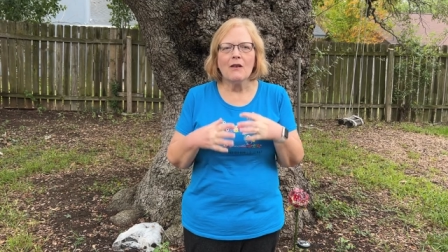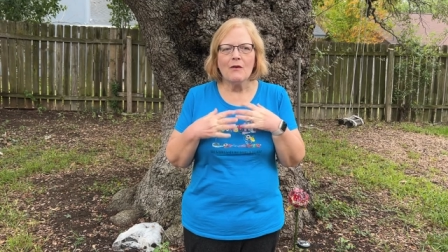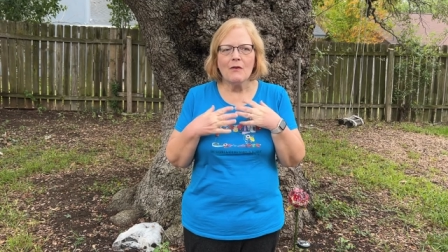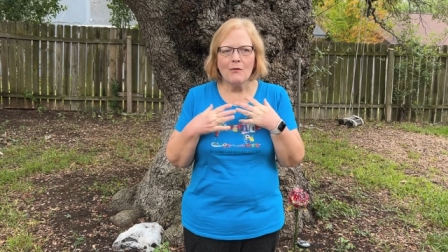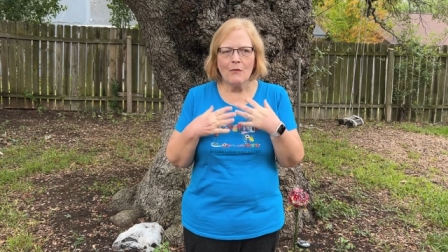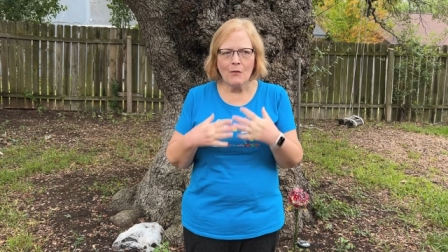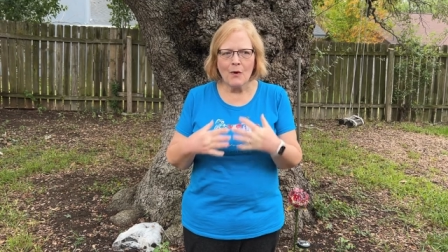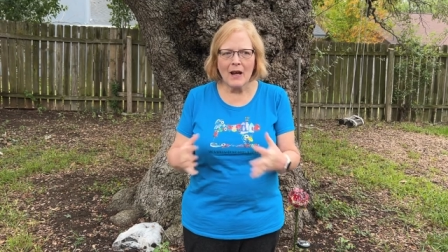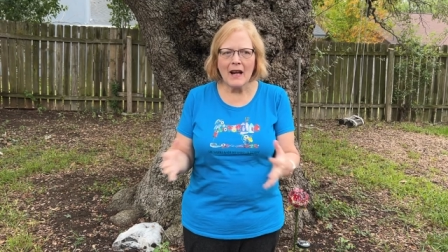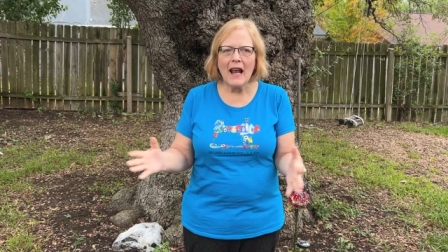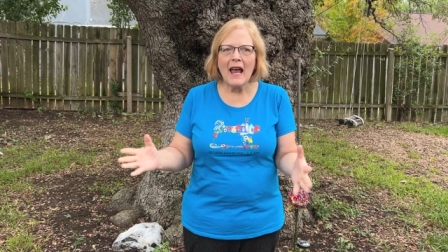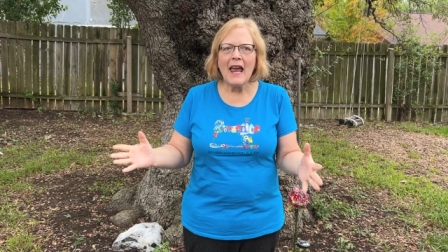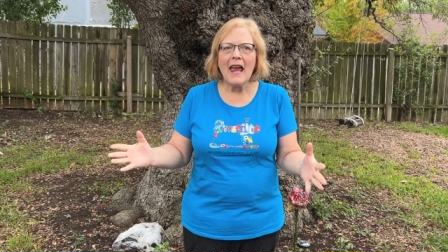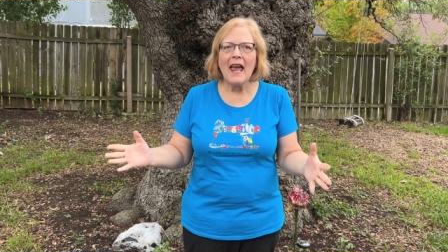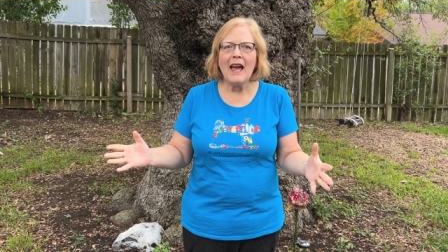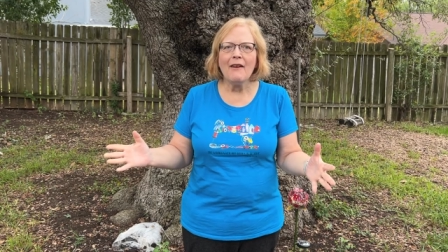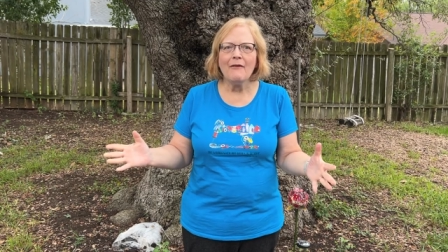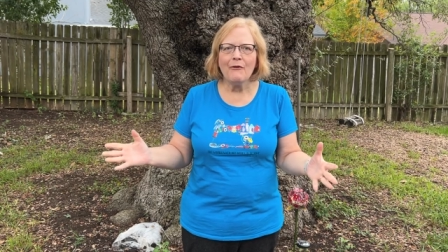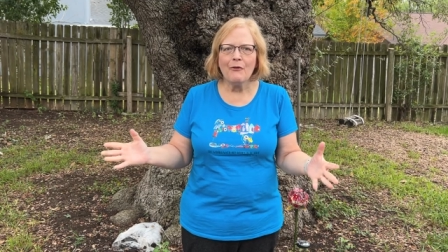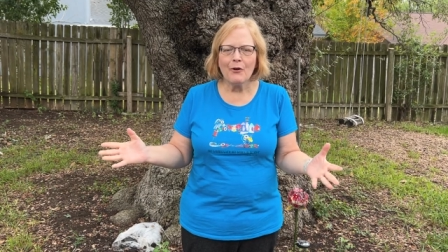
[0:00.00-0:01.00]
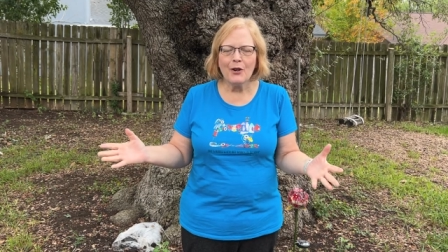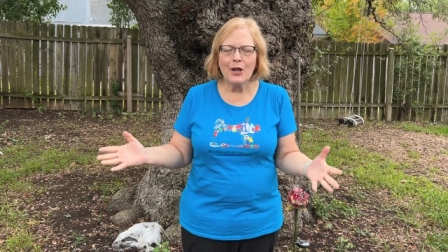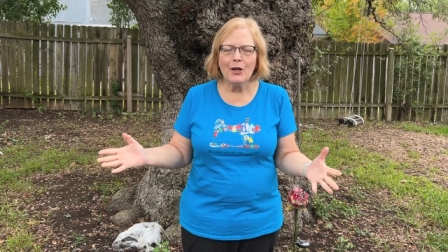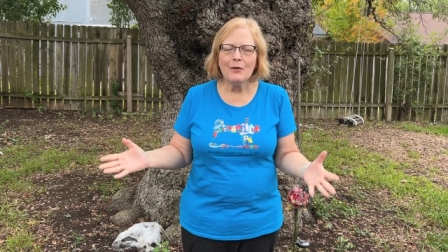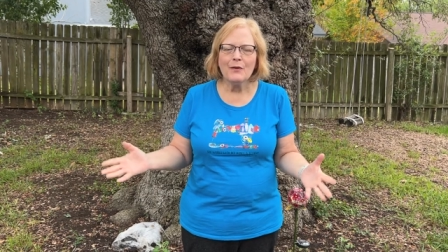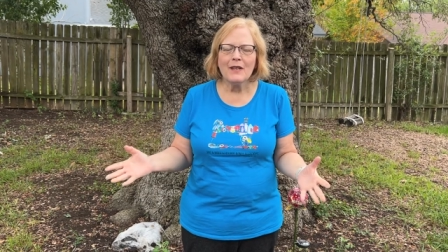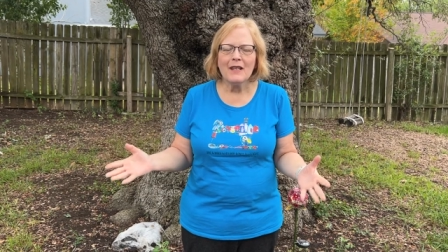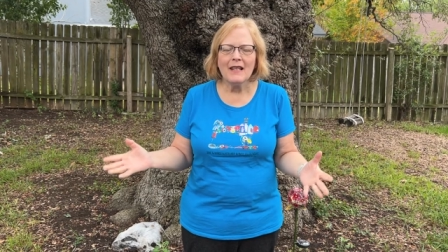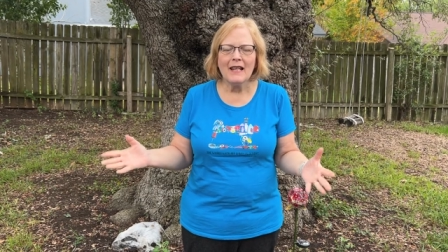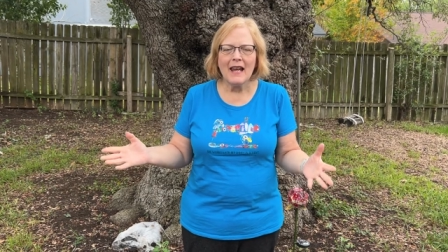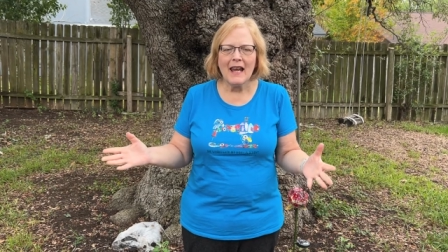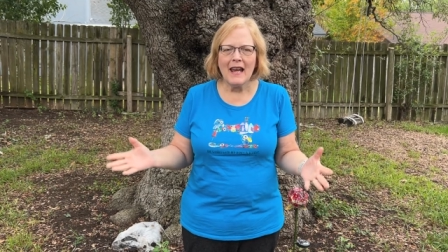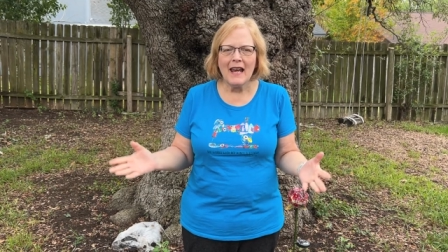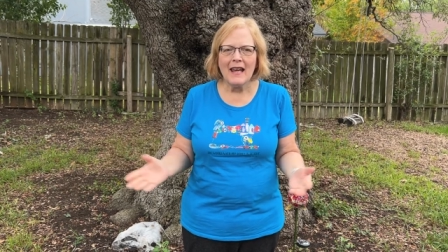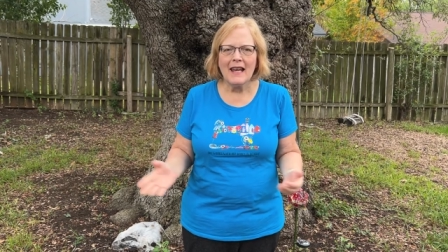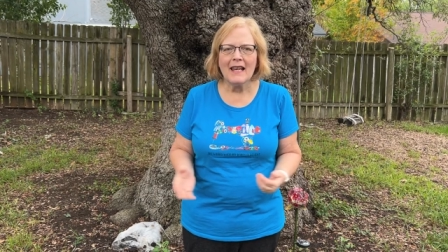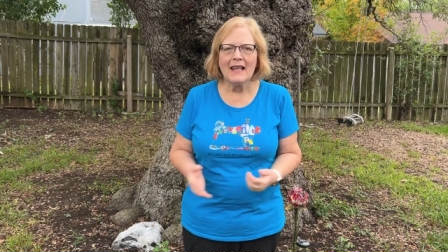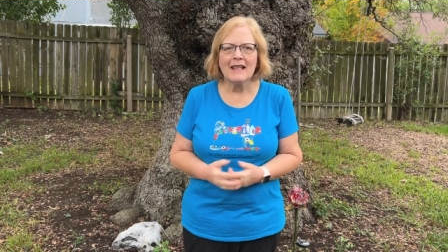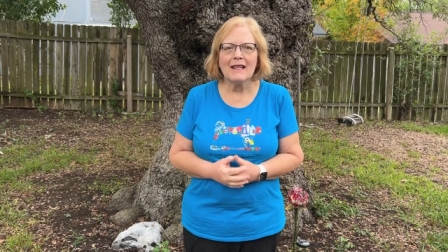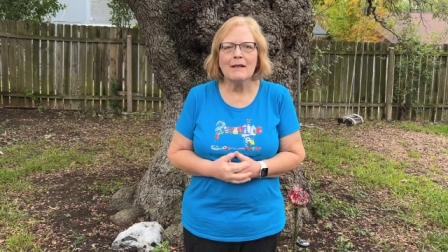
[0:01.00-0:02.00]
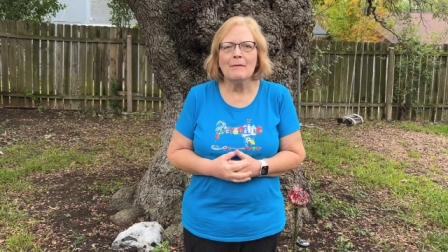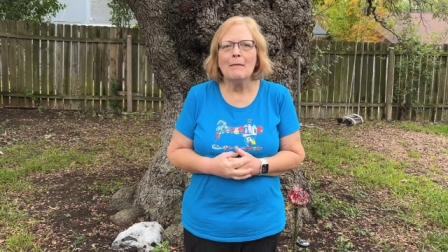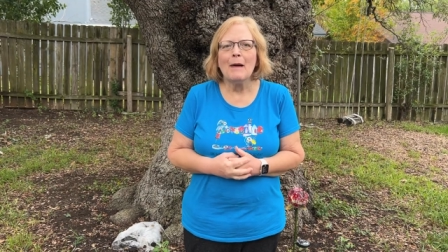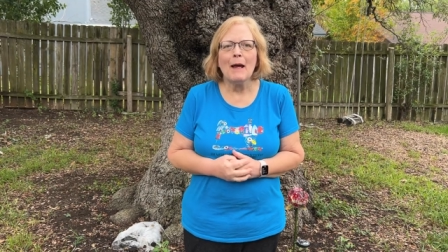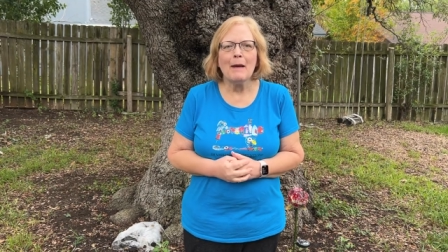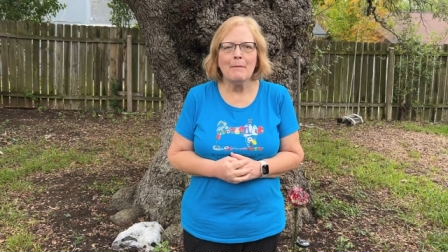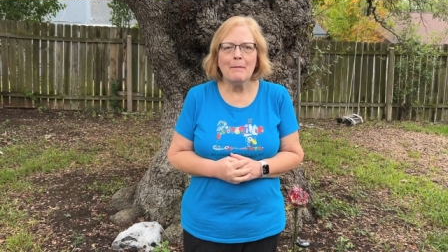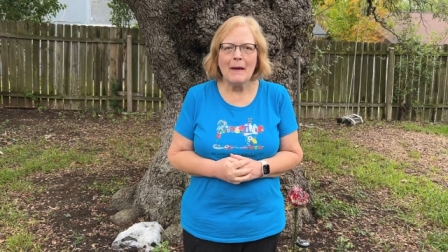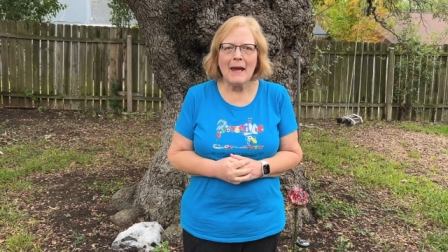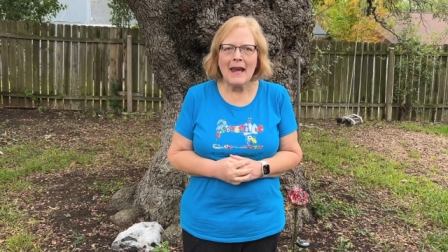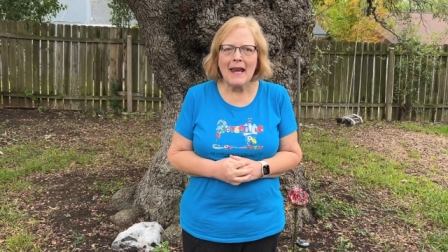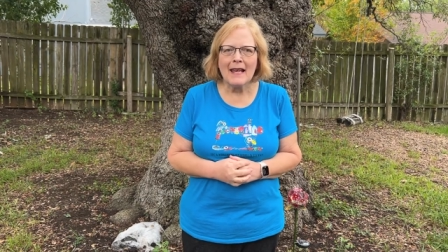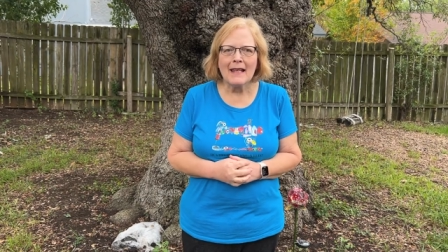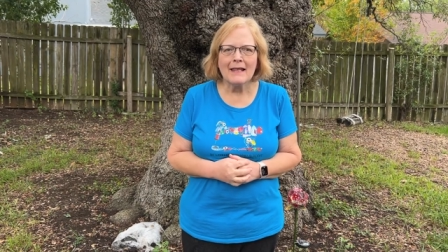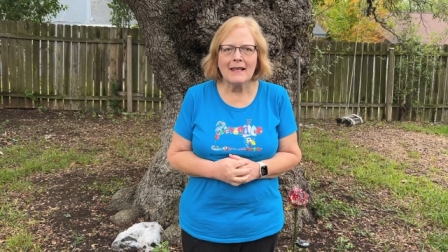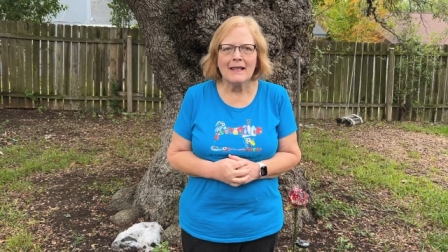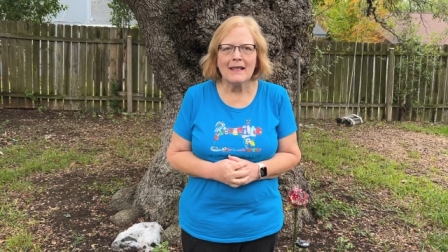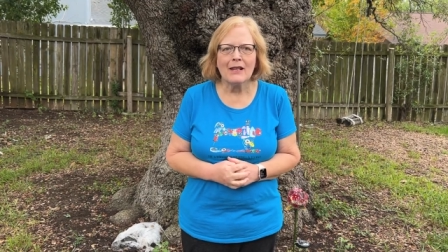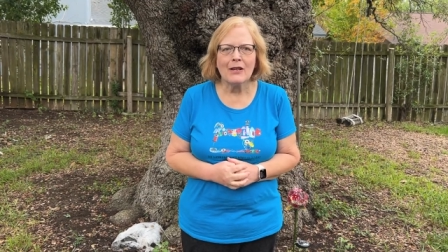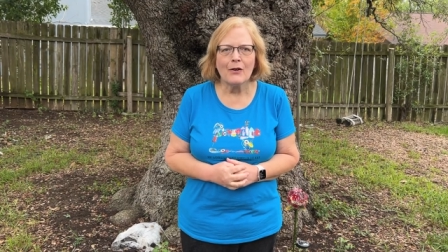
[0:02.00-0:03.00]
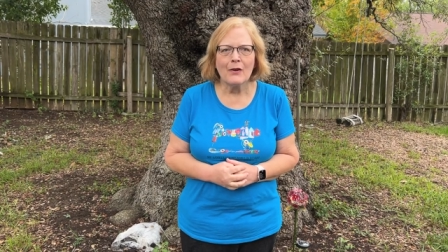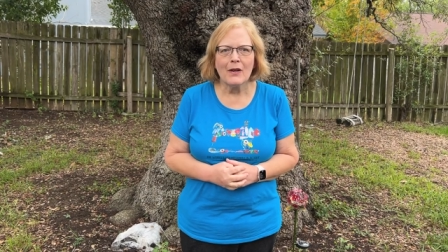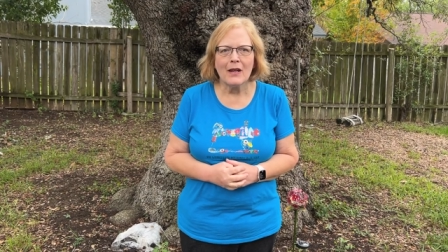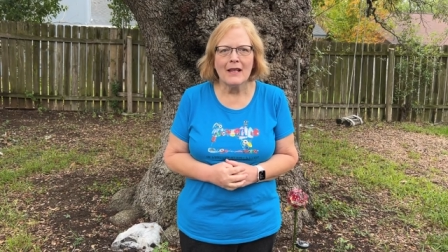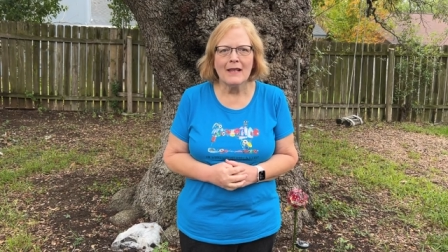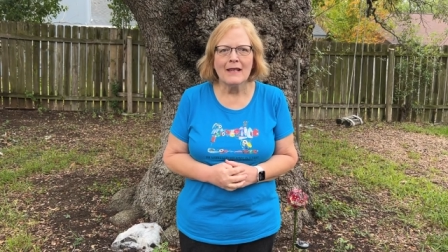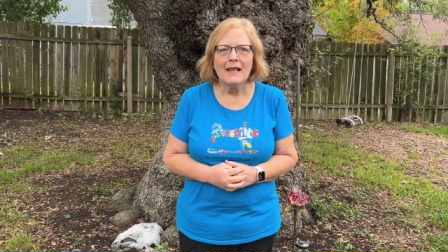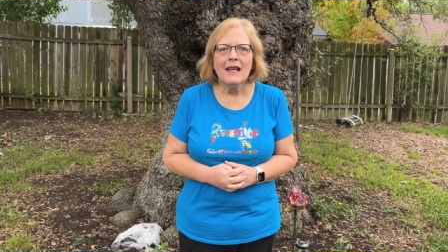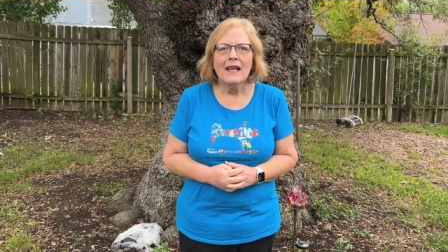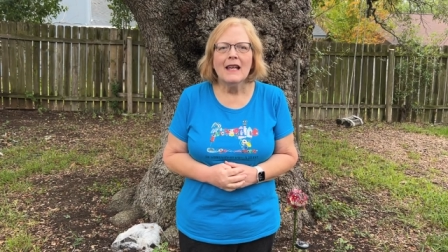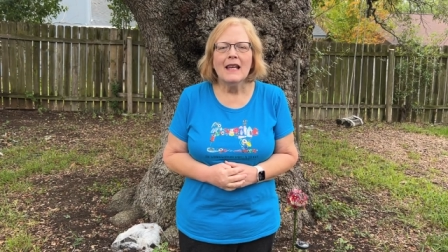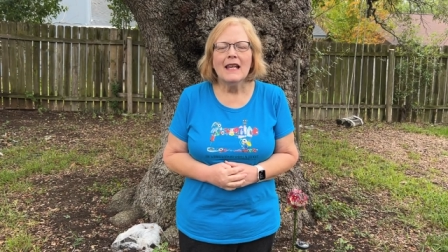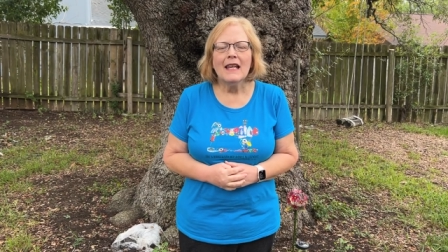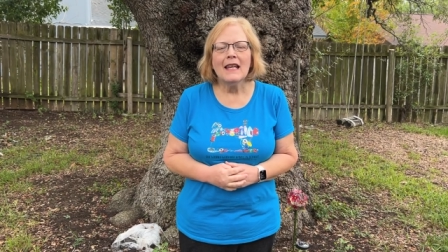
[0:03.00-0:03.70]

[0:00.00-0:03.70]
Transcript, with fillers: what I have for you today is my pants series